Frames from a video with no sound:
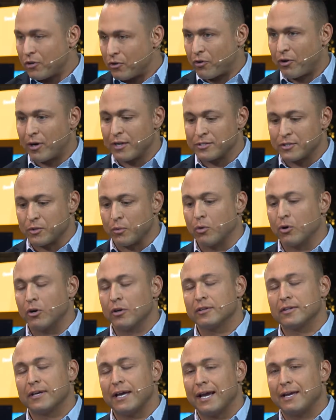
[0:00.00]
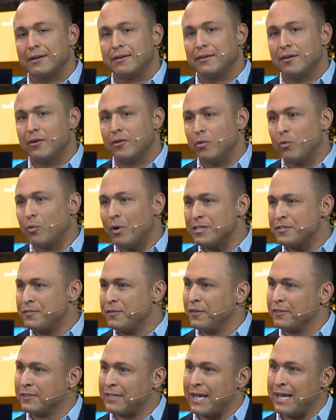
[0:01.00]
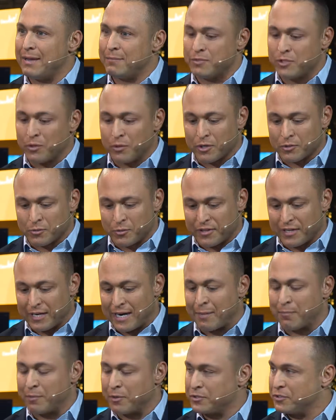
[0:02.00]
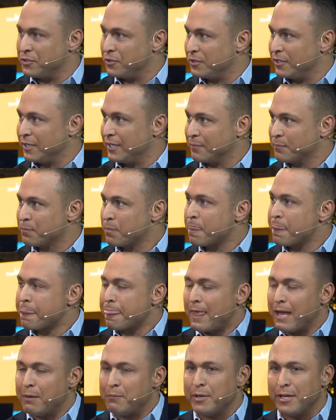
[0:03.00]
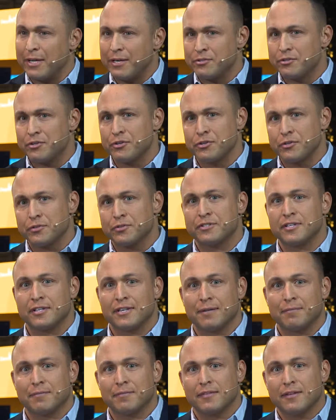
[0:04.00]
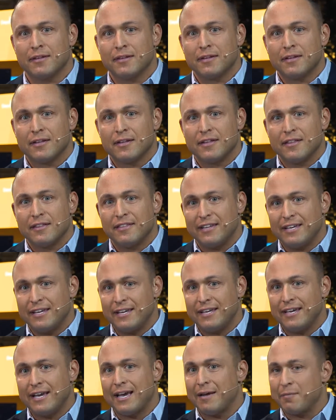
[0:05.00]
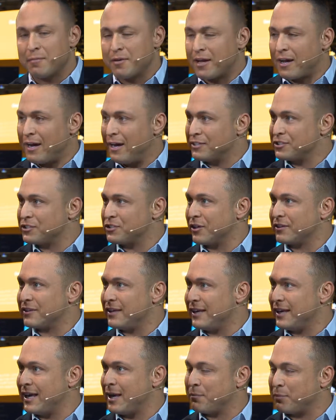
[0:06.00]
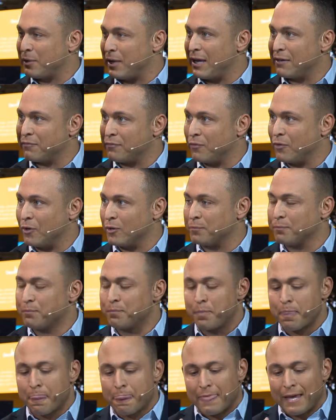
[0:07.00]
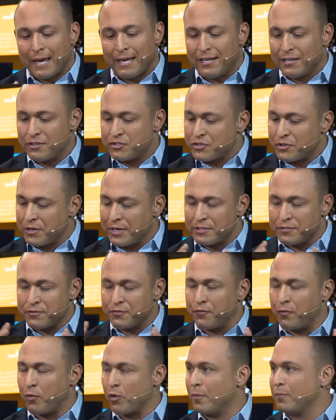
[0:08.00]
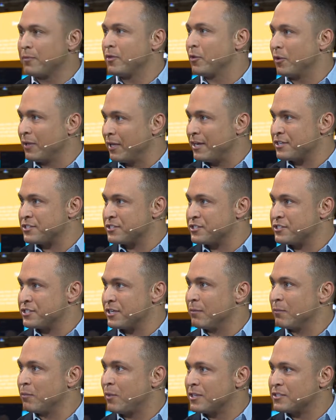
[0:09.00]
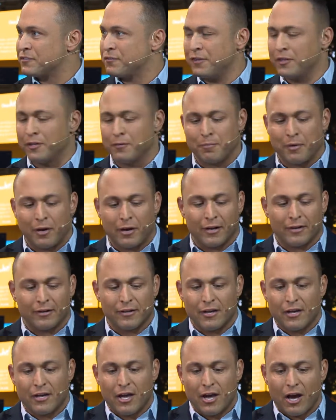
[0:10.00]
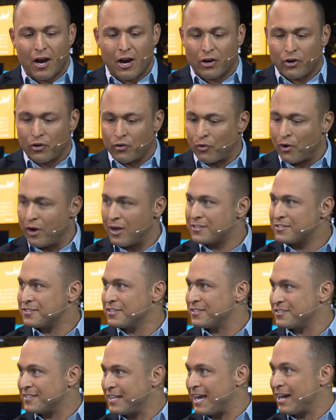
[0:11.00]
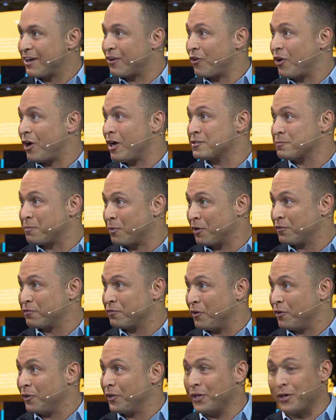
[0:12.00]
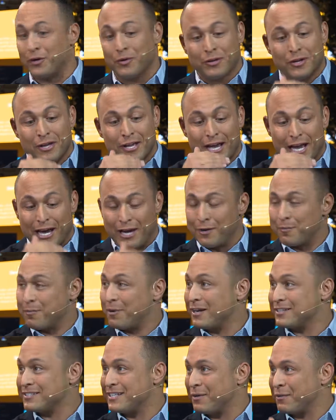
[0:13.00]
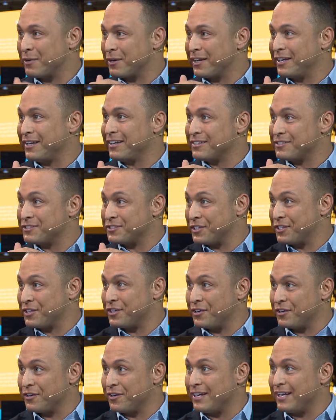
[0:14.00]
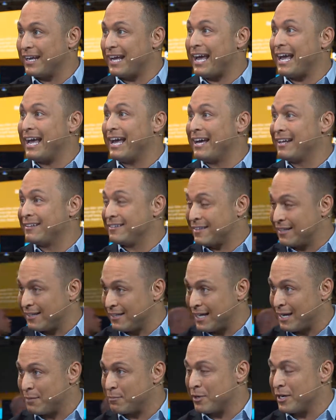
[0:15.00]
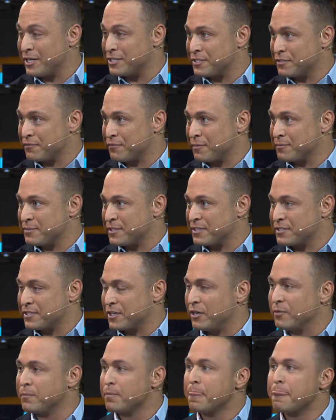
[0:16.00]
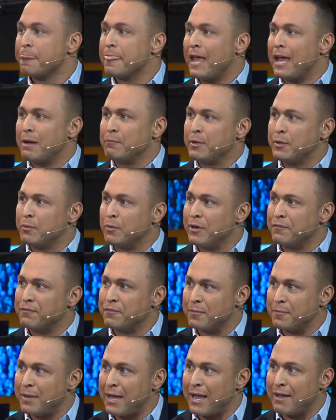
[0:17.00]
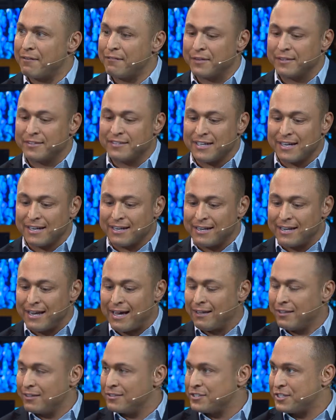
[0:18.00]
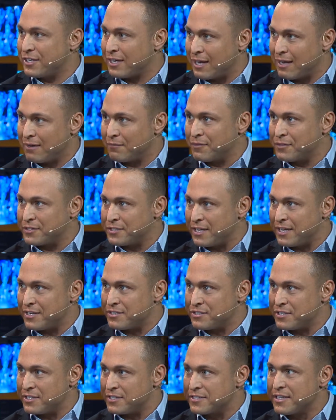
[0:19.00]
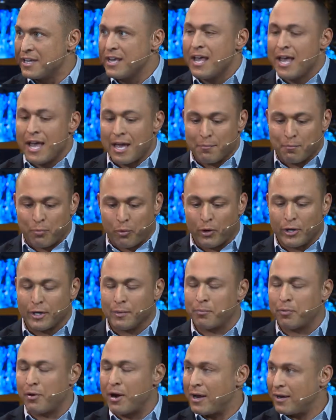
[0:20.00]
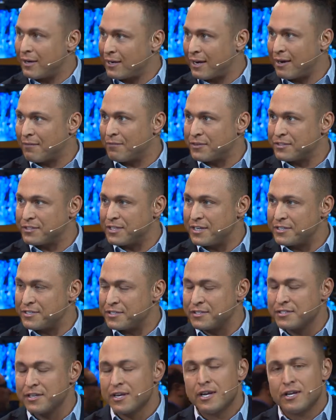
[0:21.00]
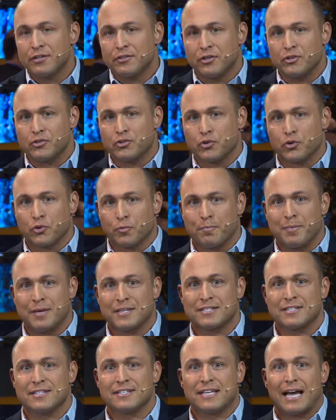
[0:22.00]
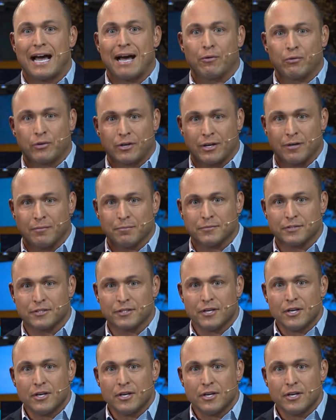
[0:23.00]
Across the world. And Westfield came to us with an opportunity. And we introduced to them the EA construct, the EA platform. And it transformed the relationship. Westfield bought across the stack, cross-portfolio, enterprise networking, security, and collaboration from Cisco. And we went from having technology conversations and point of product conversations to true business outcomes,